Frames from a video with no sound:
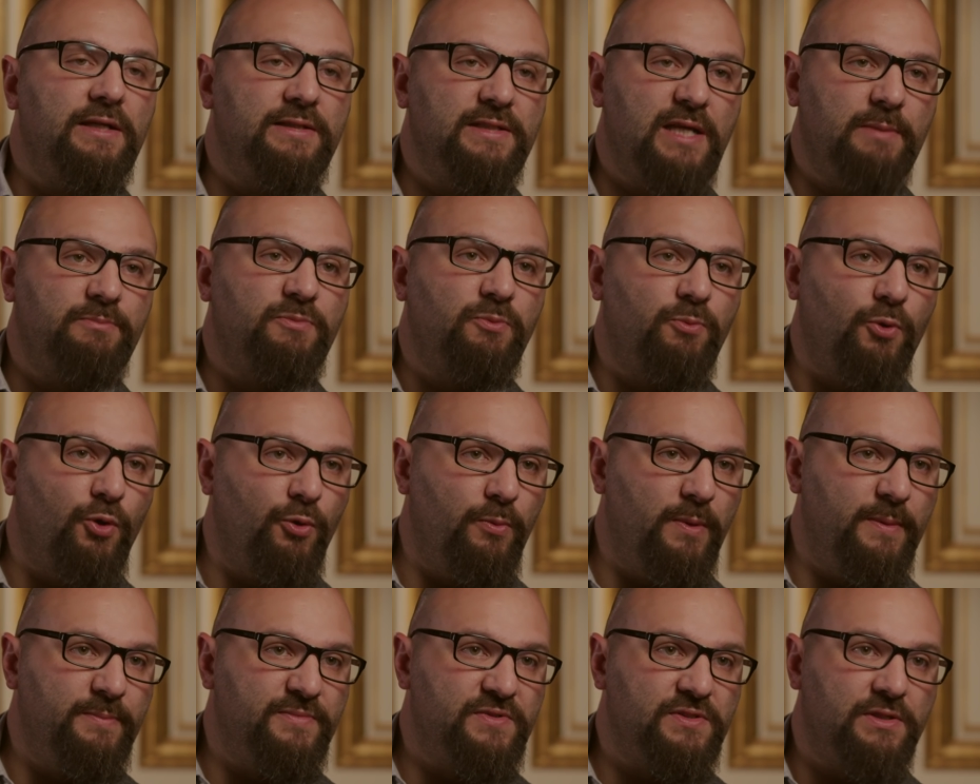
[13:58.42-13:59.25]
debt
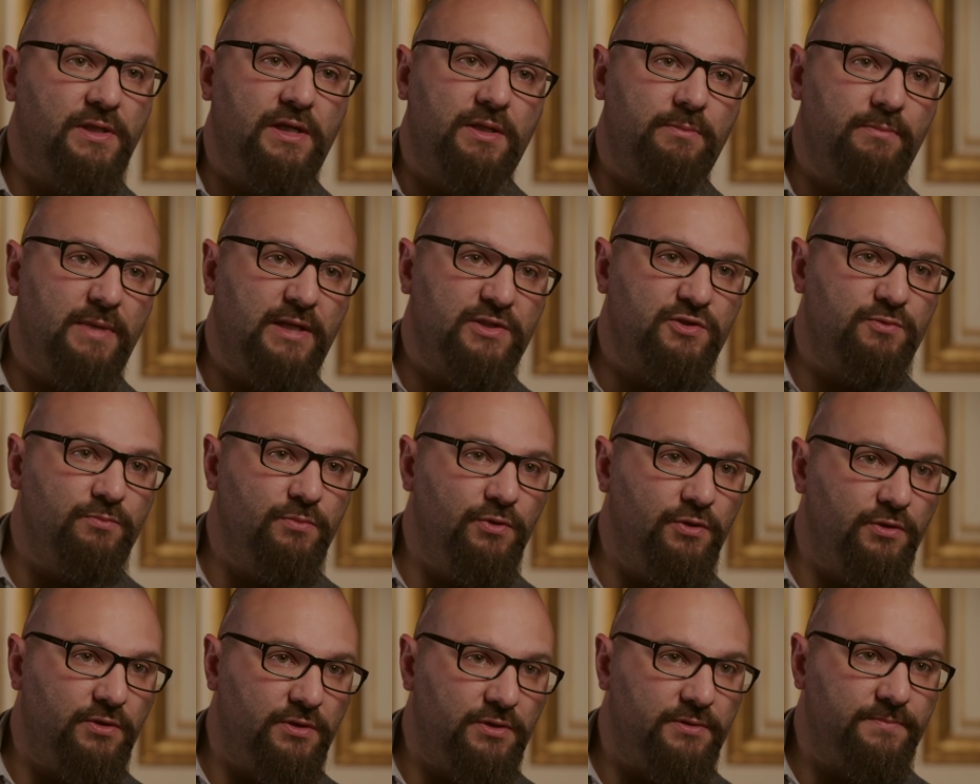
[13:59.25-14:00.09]
problems are much
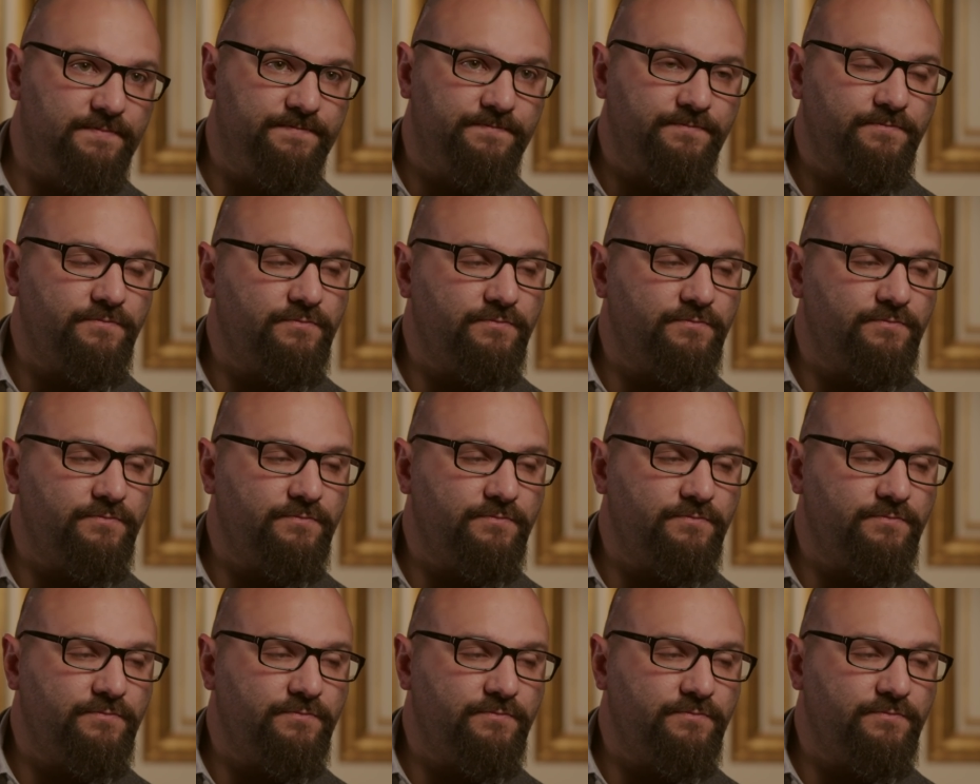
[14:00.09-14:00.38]
more